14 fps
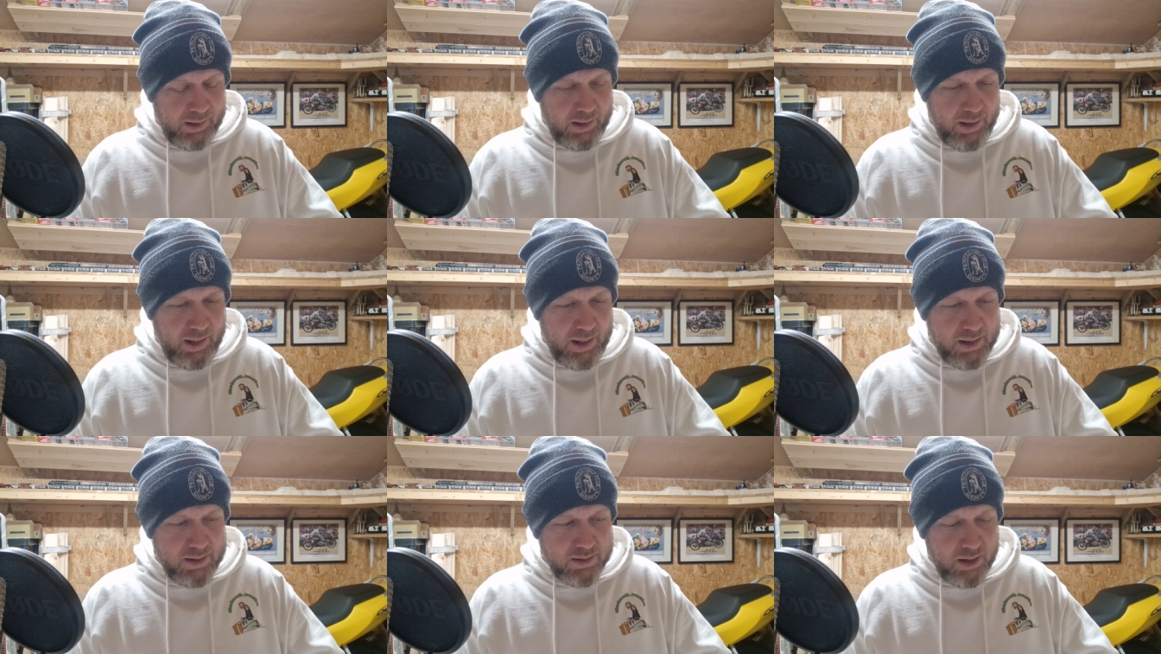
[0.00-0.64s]

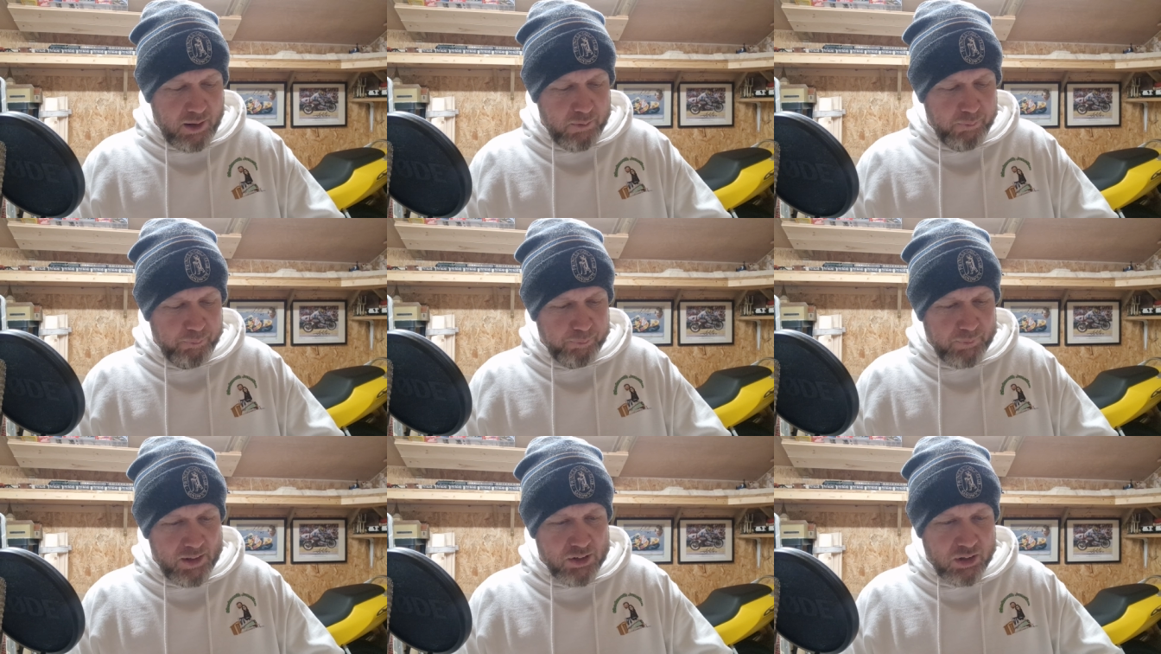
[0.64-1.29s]
And um,
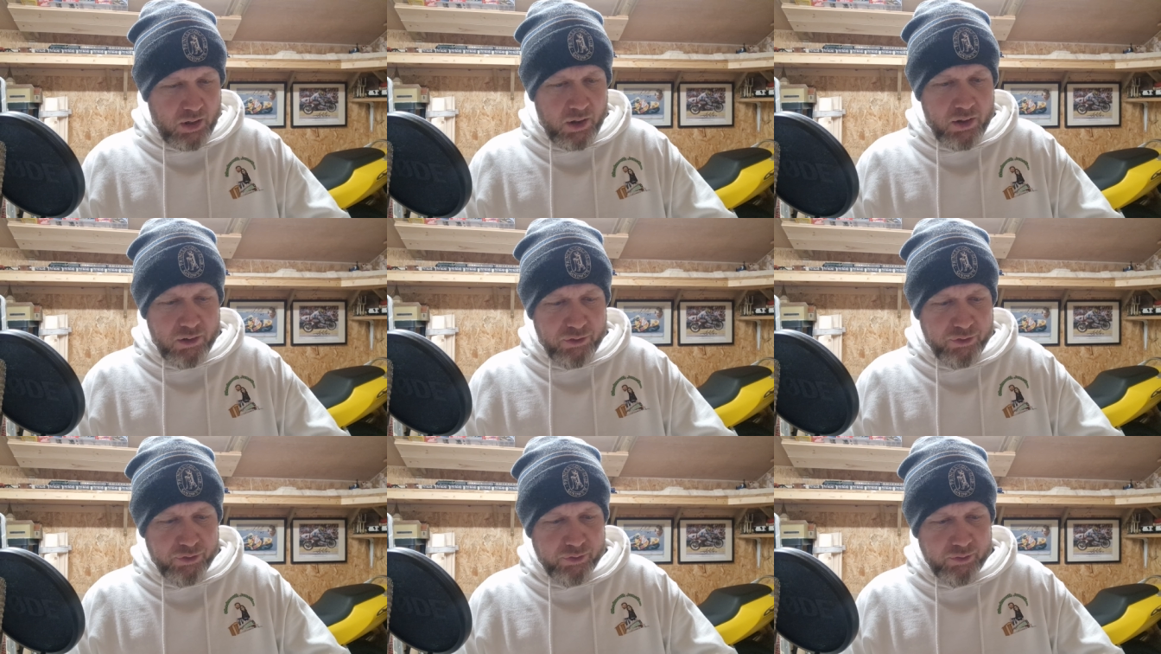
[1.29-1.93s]
it's kind
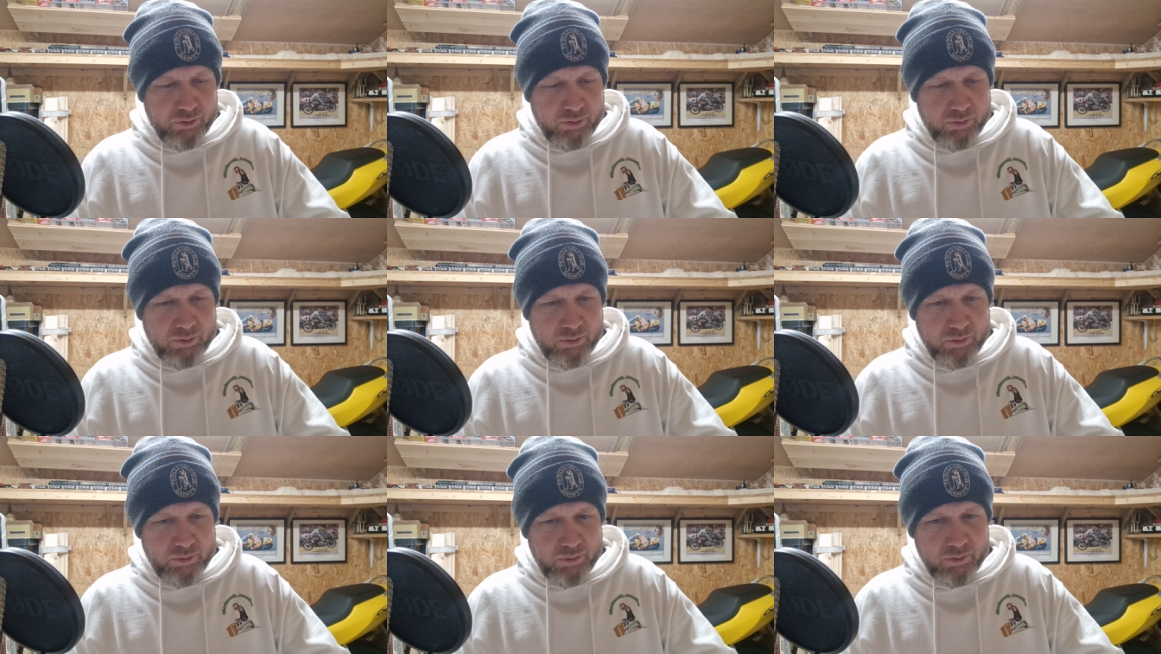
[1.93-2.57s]
of,
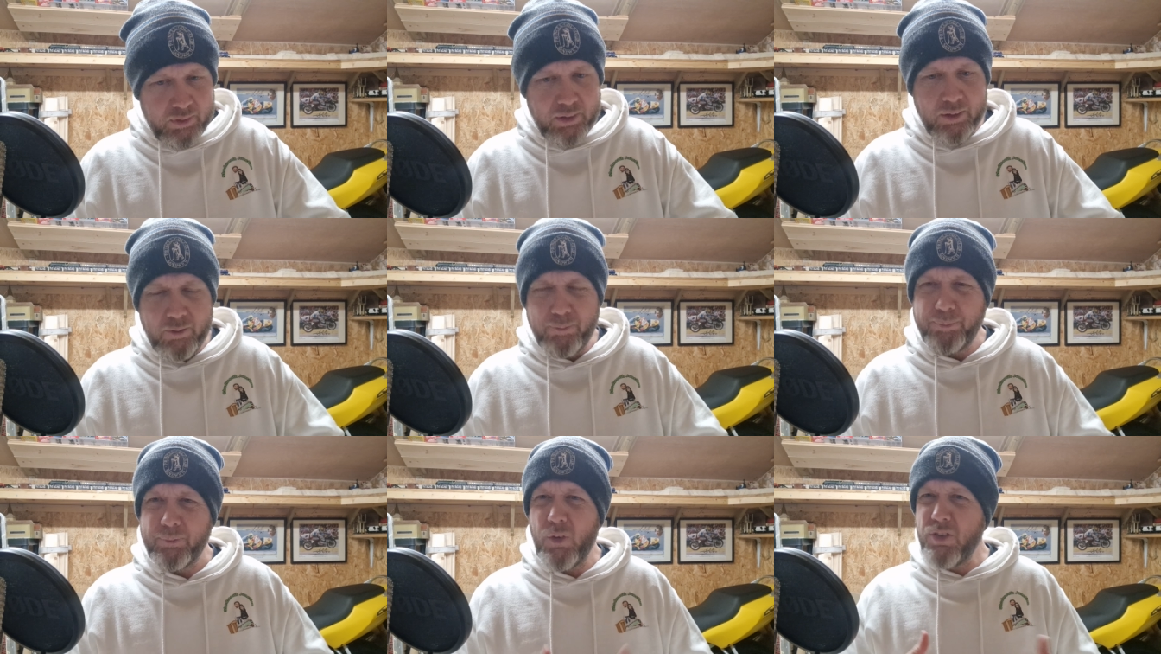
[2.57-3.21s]

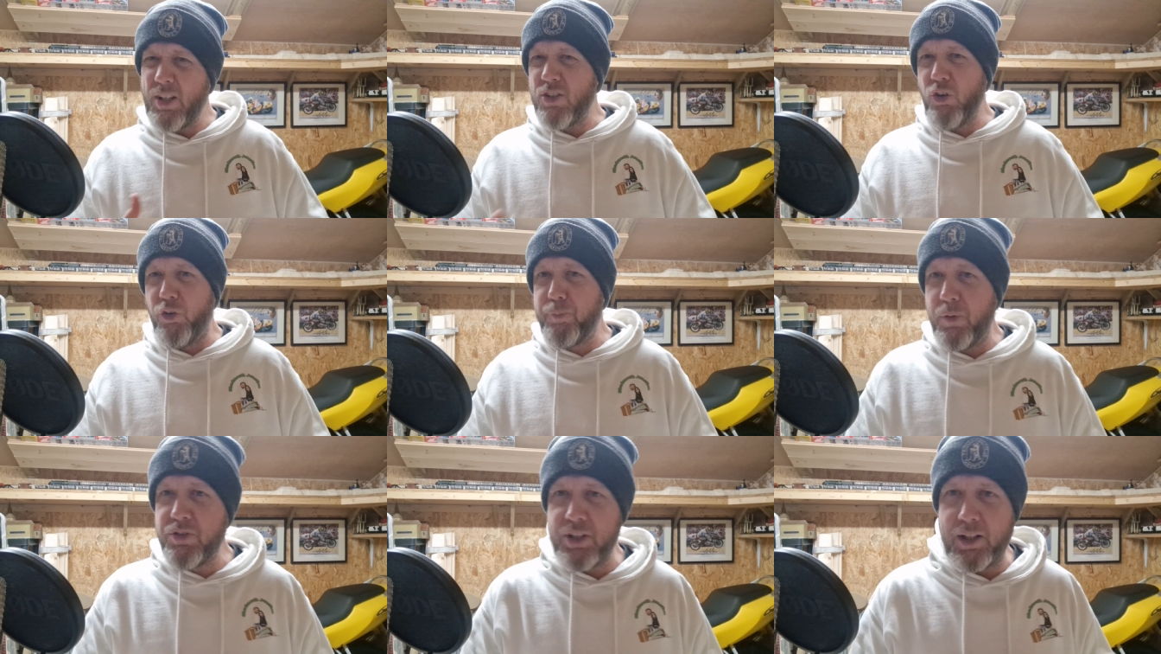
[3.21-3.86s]
I'm going to say it's
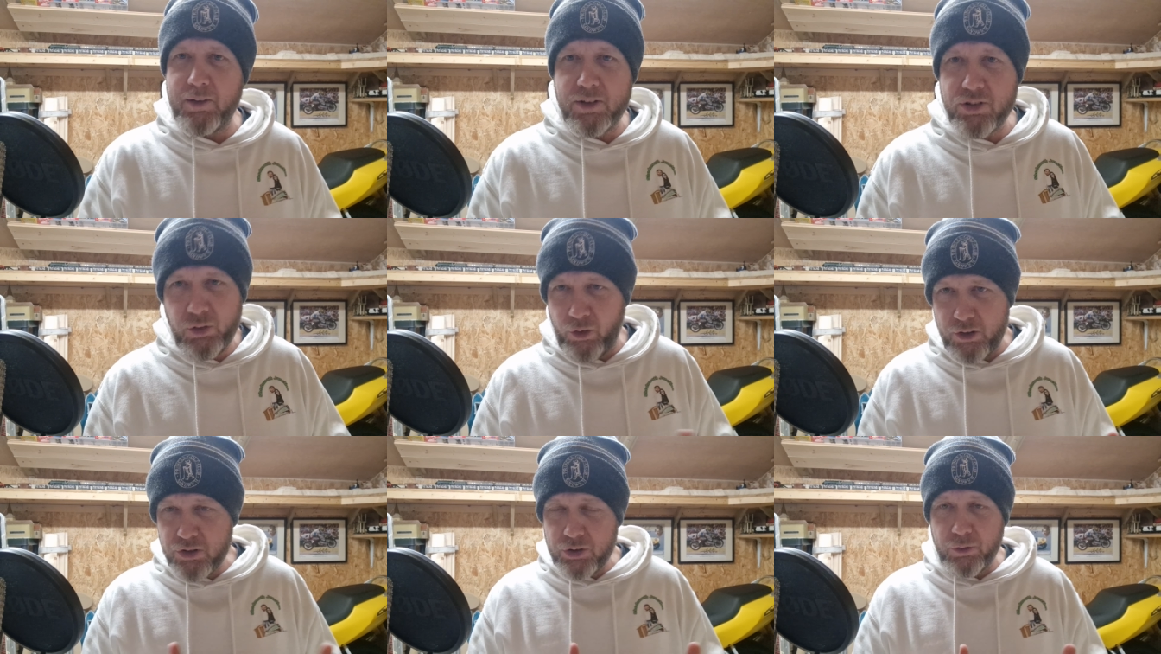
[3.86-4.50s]
off-putting, it's
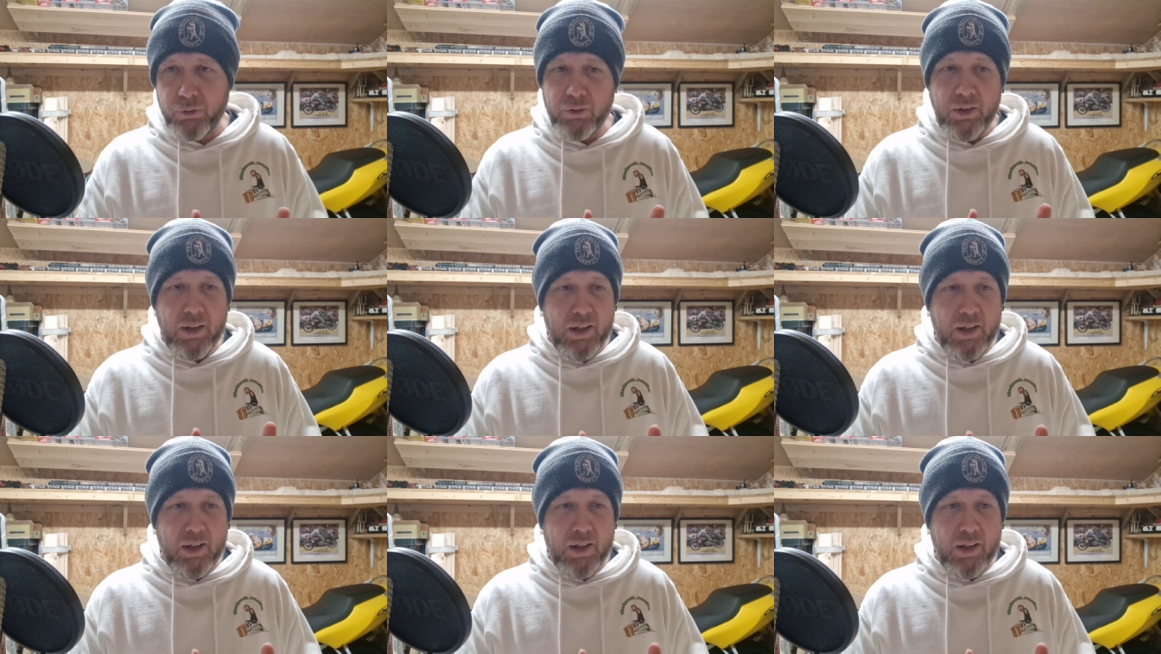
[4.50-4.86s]
not at all.